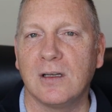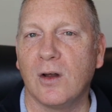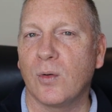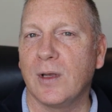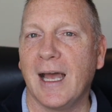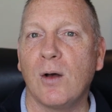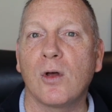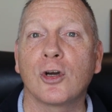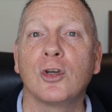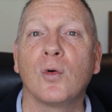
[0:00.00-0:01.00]
not only how
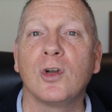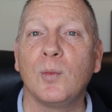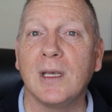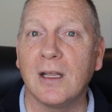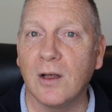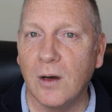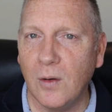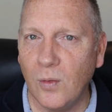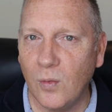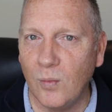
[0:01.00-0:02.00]
long are you going to be in the
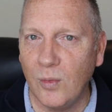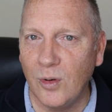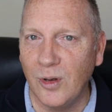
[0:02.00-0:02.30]
home,